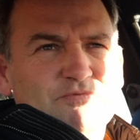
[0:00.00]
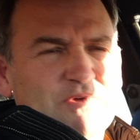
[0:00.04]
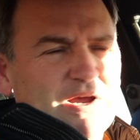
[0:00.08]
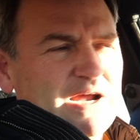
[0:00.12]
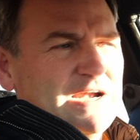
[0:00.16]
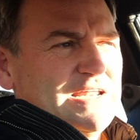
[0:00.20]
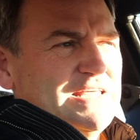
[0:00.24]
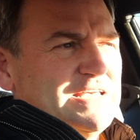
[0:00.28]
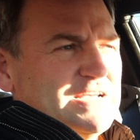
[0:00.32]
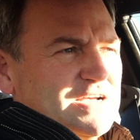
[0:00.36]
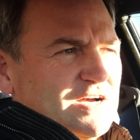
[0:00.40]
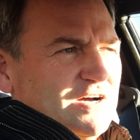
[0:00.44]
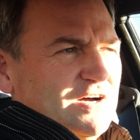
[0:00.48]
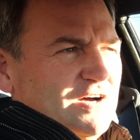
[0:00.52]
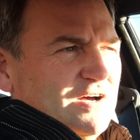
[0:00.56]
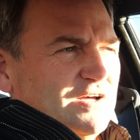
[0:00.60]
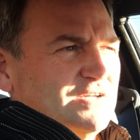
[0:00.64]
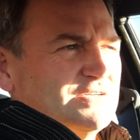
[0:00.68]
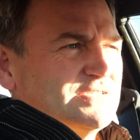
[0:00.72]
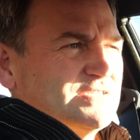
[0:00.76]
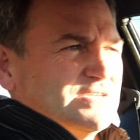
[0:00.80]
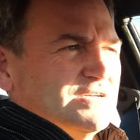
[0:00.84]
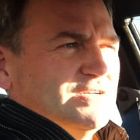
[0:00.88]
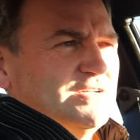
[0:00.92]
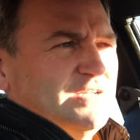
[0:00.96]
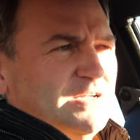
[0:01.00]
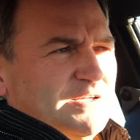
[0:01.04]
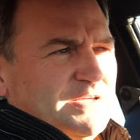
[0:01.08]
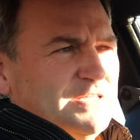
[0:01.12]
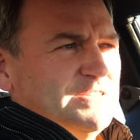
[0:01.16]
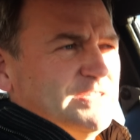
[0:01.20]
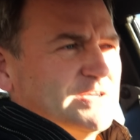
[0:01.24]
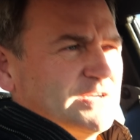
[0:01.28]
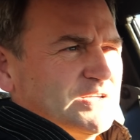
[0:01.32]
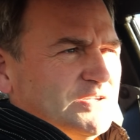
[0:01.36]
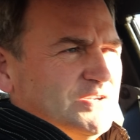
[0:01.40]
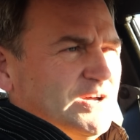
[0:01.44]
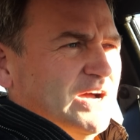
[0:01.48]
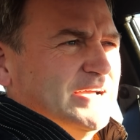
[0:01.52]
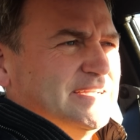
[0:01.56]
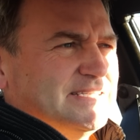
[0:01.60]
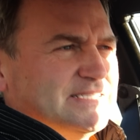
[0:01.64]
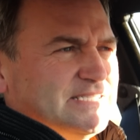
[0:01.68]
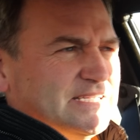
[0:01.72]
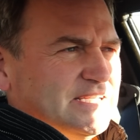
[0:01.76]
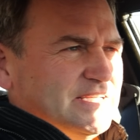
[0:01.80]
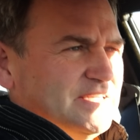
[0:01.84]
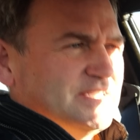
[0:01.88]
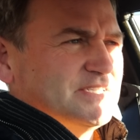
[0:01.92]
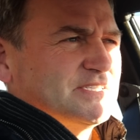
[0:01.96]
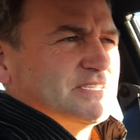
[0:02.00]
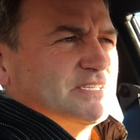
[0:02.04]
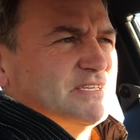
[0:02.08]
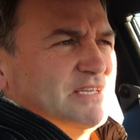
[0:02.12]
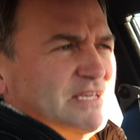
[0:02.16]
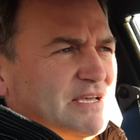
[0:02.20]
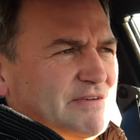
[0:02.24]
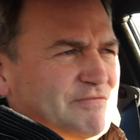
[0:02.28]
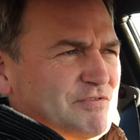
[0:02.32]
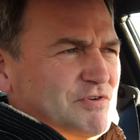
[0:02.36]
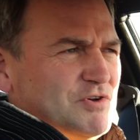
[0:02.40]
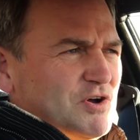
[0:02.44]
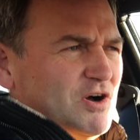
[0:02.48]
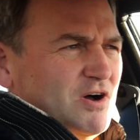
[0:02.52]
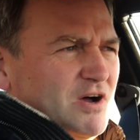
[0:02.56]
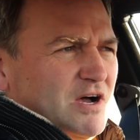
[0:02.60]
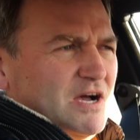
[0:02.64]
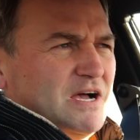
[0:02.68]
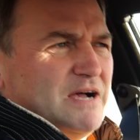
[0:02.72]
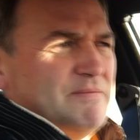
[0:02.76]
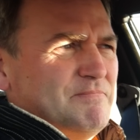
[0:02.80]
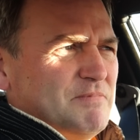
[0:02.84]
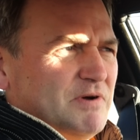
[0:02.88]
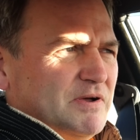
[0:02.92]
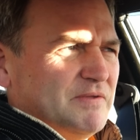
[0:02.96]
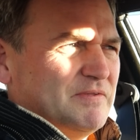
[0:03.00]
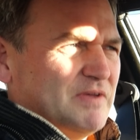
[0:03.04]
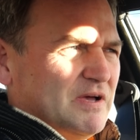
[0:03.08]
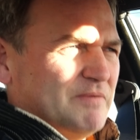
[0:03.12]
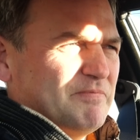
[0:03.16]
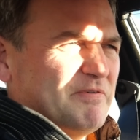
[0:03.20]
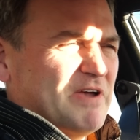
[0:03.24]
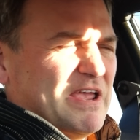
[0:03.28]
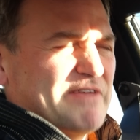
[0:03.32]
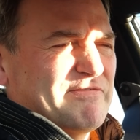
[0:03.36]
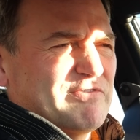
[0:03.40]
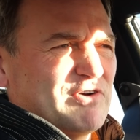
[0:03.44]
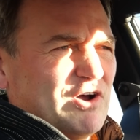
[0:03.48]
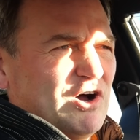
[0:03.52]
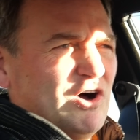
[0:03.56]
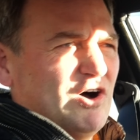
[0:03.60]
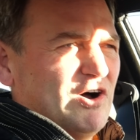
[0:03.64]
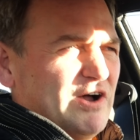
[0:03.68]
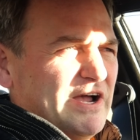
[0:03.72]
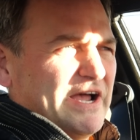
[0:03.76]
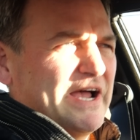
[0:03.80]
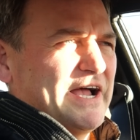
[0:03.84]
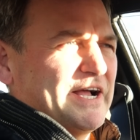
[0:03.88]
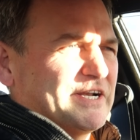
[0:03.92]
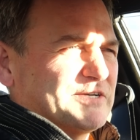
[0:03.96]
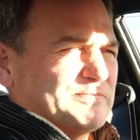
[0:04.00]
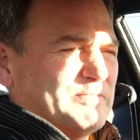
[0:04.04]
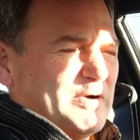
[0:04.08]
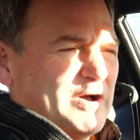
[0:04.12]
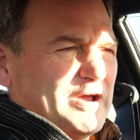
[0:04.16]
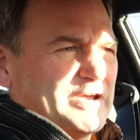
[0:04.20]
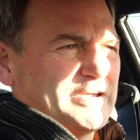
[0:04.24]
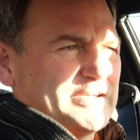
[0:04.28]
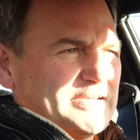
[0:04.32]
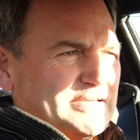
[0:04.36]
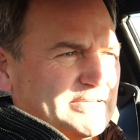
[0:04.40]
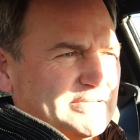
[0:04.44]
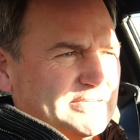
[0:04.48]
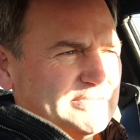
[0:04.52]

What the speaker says: rally cars in the 90s, have you got a favourite hot hatch, Mike?